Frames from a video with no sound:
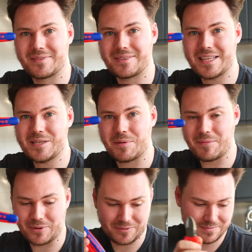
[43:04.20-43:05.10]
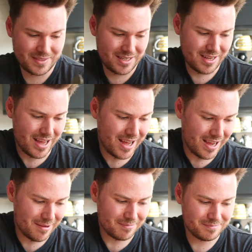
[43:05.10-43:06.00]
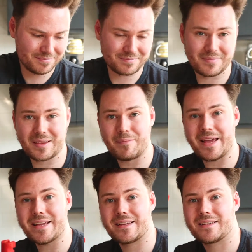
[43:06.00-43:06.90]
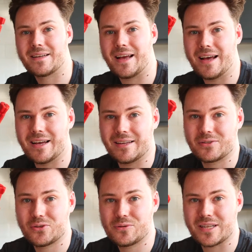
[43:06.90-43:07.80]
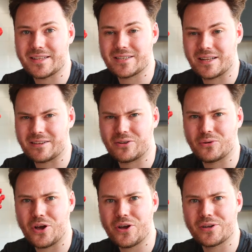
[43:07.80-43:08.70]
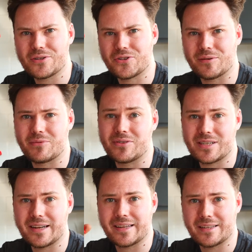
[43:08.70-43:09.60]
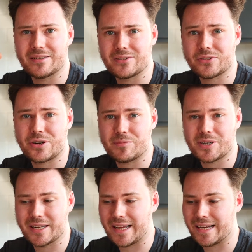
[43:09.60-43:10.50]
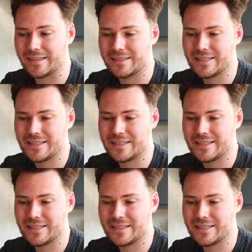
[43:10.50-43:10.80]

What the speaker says: these people make tools like this. They're called Ergo Strip. There is a link in the description again.